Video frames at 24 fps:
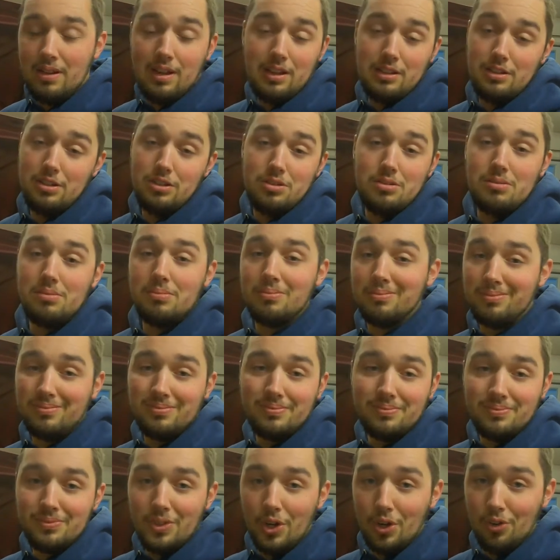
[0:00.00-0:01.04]
just
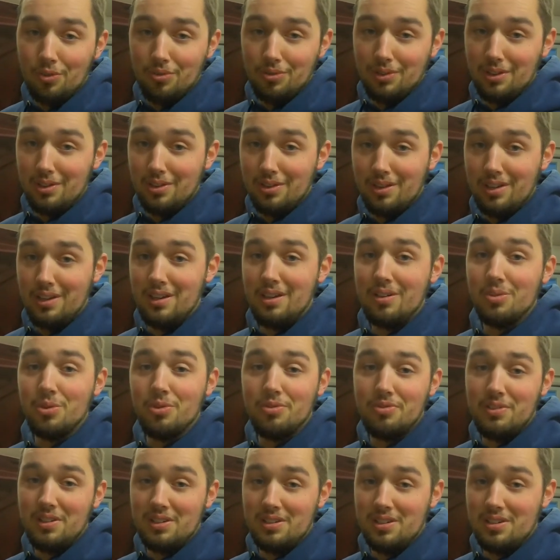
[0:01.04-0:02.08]
hopefully the leak will
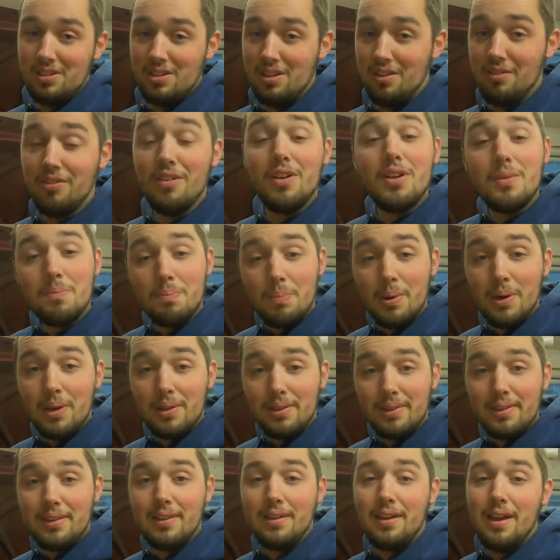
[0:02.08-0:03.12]
fix itself.
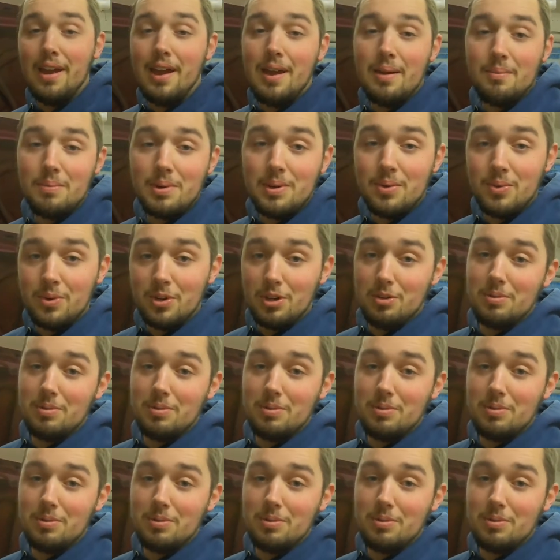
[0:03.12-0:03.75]
But I'm not worried